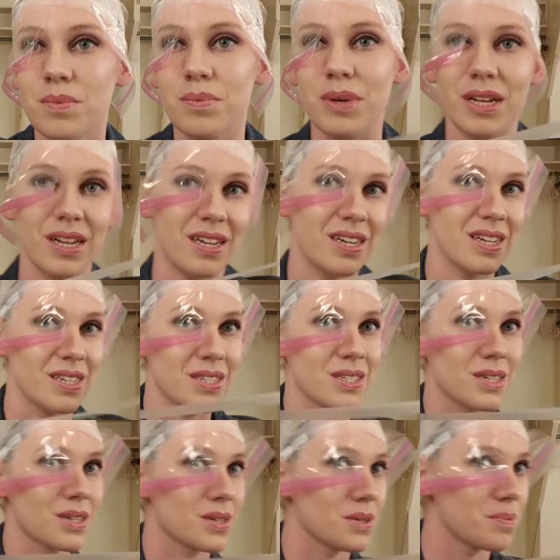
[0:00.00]
but it's
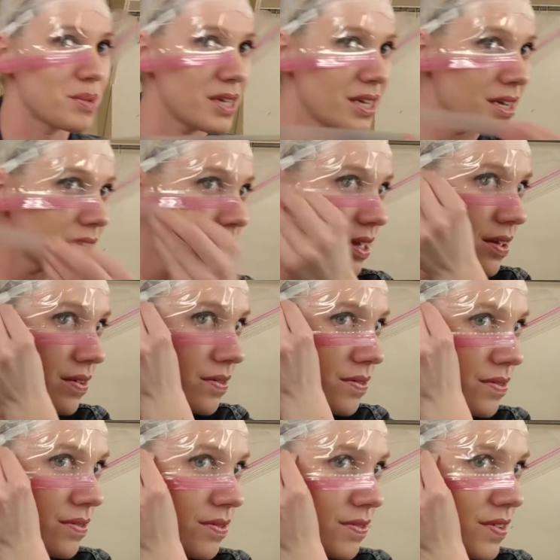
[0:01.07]
gonna be
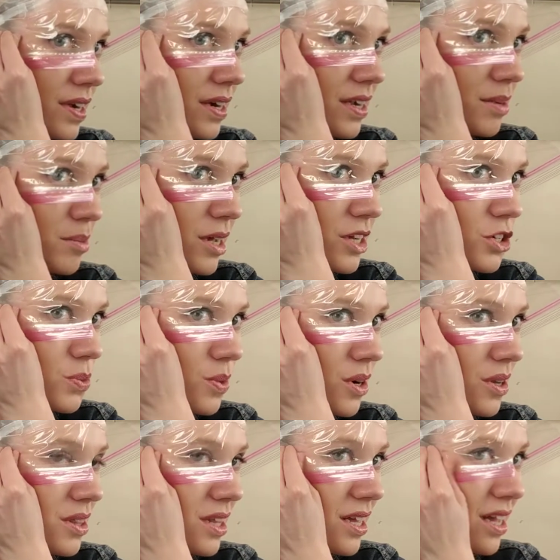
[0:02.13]
very much
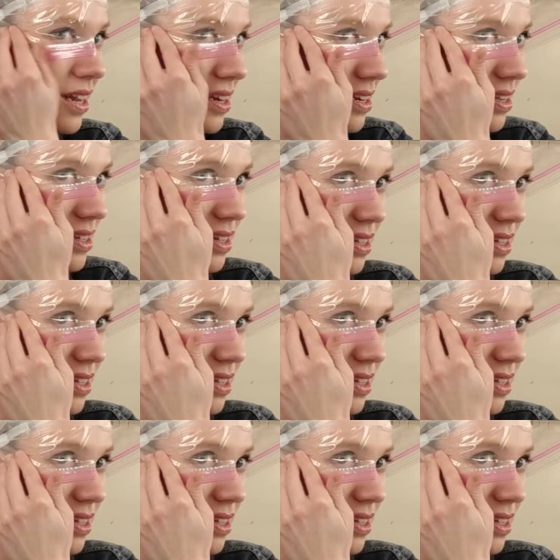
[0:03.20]
worth it